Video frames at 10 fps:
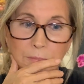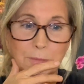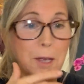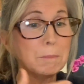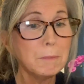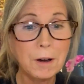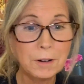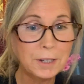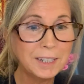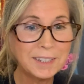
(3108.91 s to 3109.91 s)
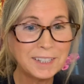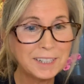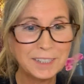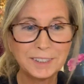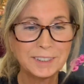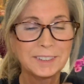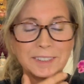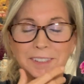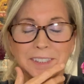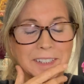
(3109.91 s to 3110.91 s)
And Mari is here.
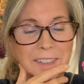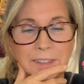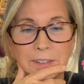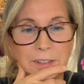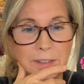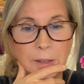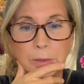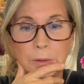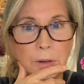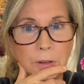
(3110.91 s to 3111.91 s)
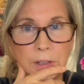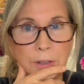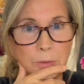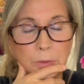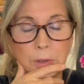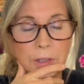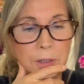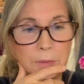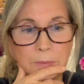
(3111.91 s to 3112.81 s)
But they're all here for you.